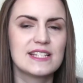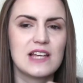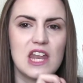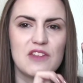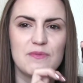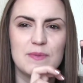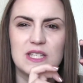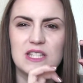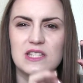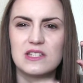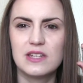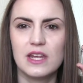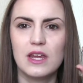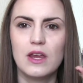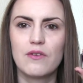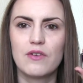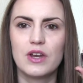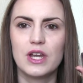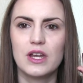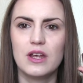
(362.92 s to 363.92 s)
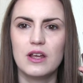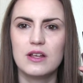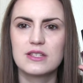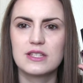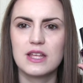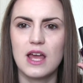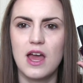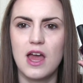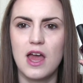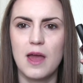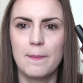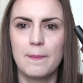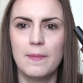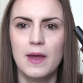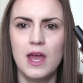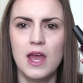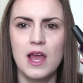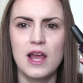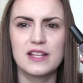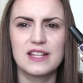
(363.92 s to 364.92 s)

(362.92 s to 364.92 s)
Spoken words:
is kind of mysterious, and